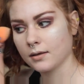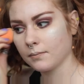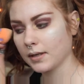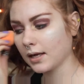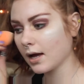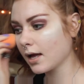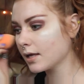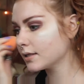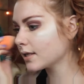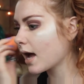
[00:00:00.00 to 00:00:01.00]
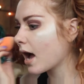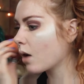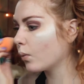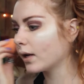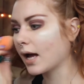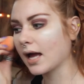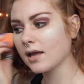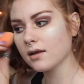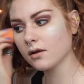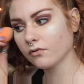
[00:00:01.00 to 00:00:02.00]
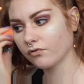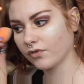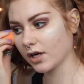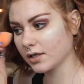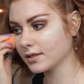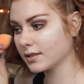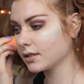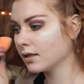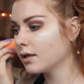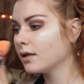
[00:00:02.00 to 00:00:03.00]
because when I first